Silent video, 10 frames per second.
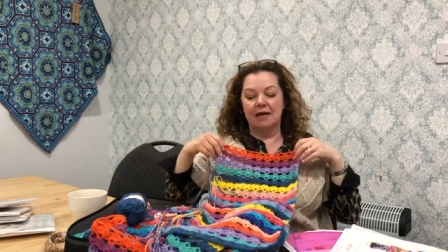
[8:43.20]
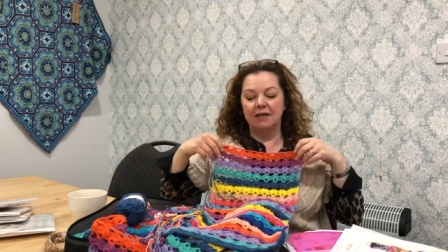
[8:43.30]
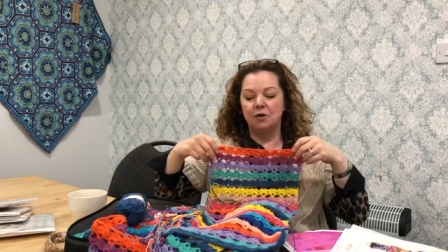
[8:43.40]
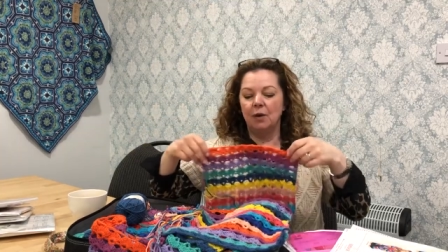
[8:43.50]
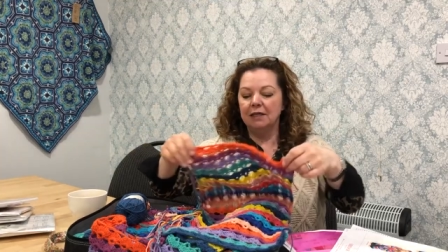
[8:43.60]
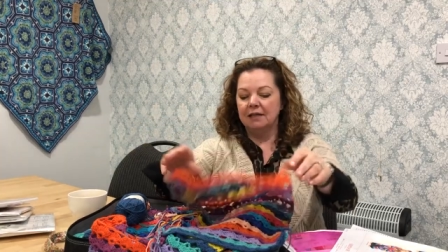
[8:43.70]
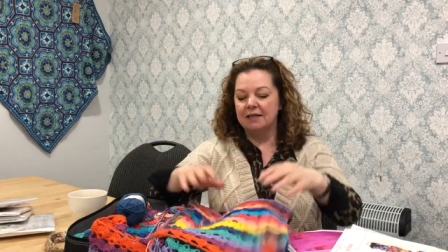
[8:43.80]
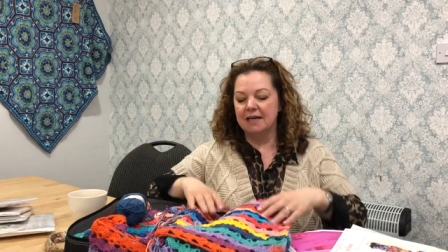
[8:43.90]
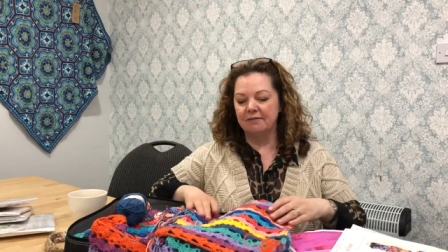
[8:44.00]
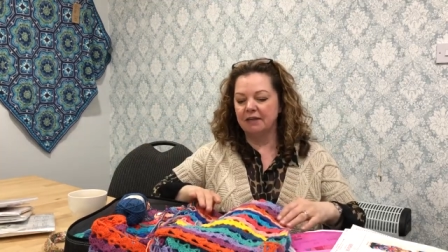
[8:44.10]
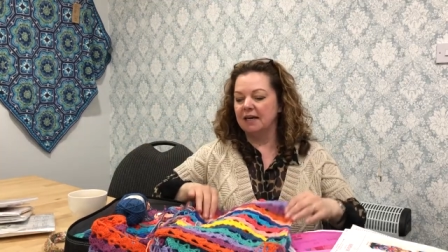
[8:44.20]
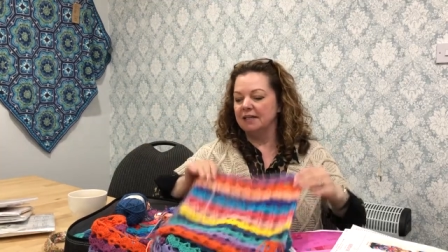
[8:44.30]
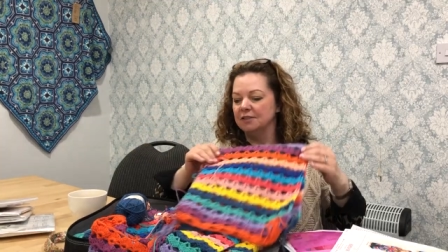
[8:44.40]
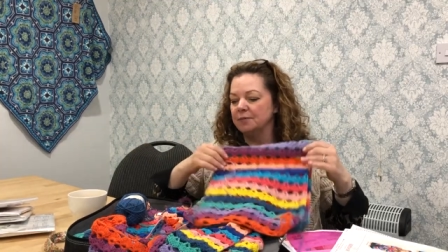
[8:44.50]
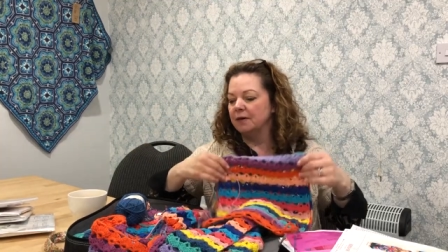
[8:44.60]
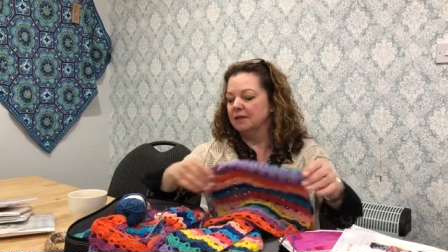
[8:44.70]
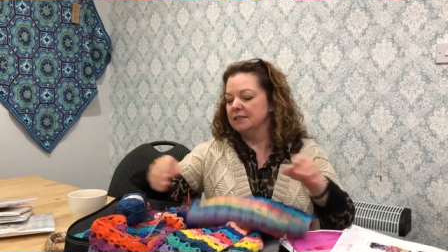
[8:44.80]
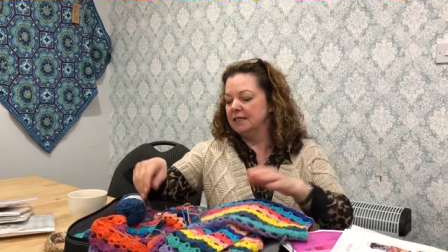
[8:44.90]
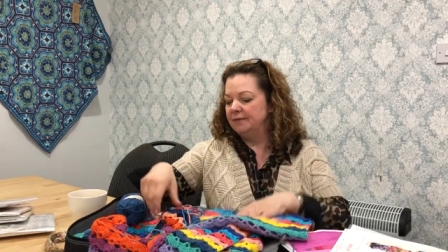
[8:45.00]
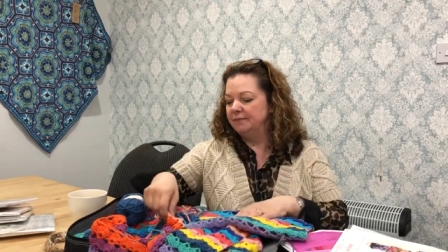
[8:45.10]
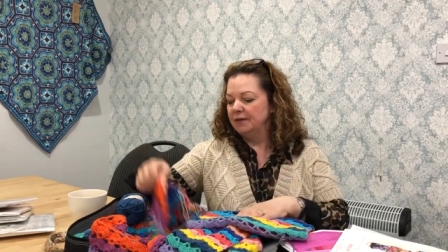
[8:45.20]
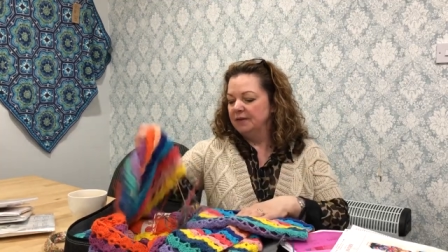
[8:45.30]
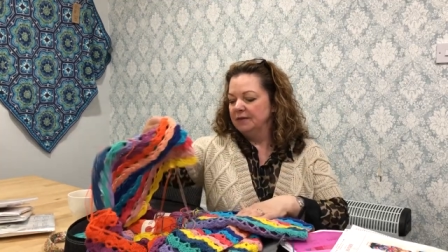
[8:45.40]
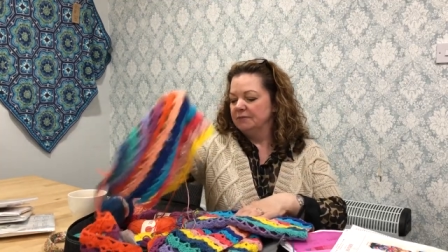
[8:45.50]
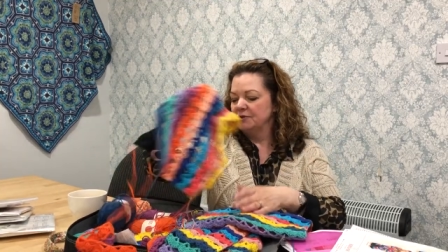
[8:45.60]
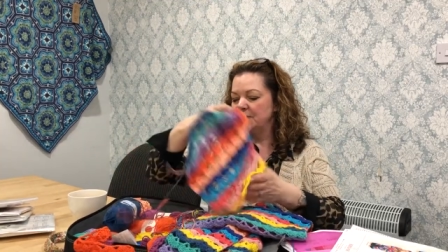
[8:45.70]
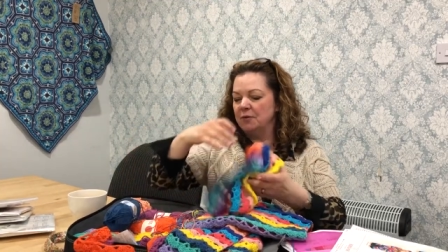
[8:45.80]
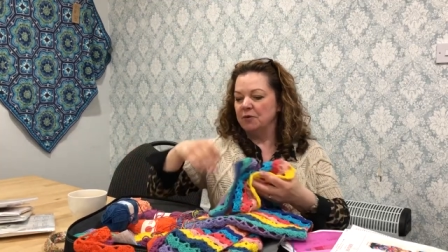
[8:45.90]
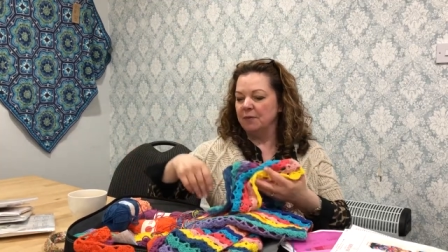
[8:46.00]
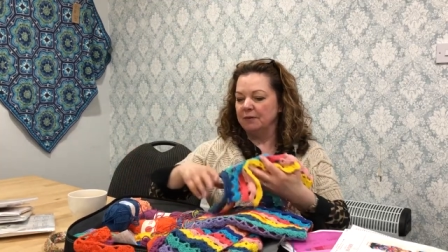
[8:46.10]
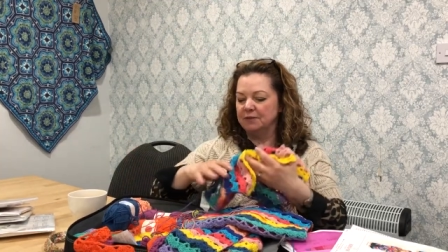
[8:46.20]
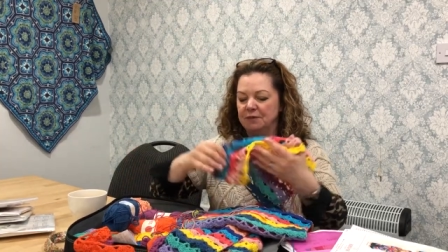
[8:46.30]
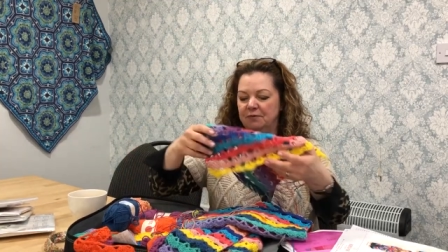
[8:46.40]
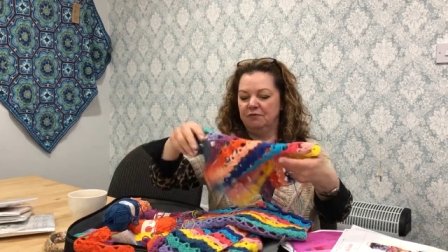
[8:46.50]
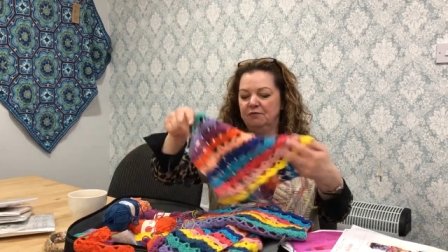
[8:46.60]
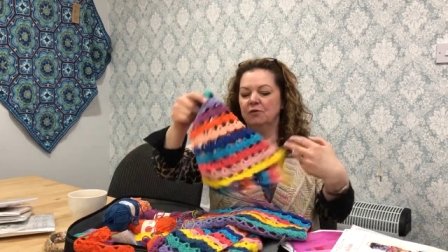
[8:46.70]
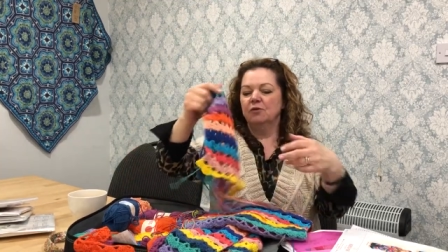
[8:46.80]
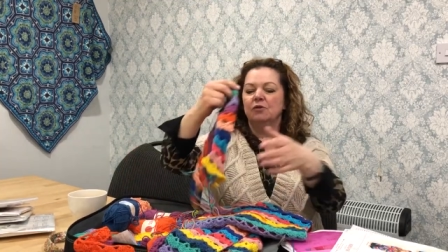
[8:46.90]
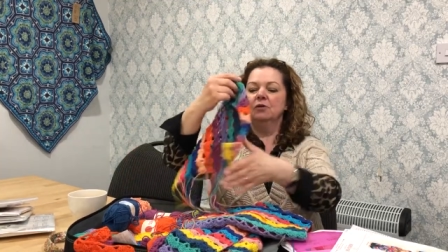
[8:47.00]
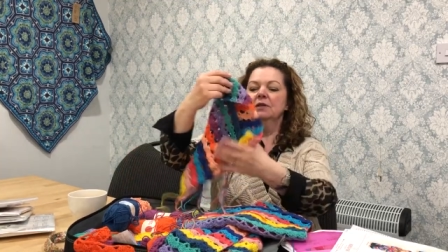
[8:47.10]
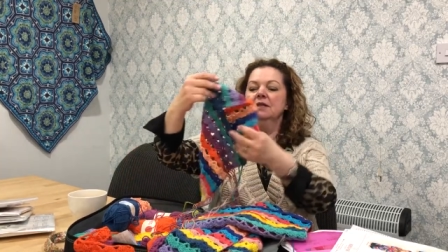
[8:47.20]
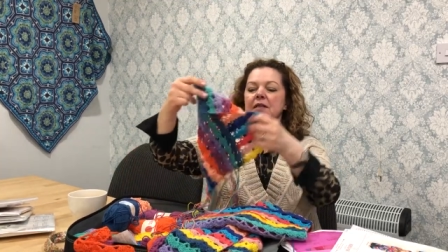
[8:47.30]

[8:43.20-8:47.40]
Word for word: I quite like having an ends party. Spoke about it before.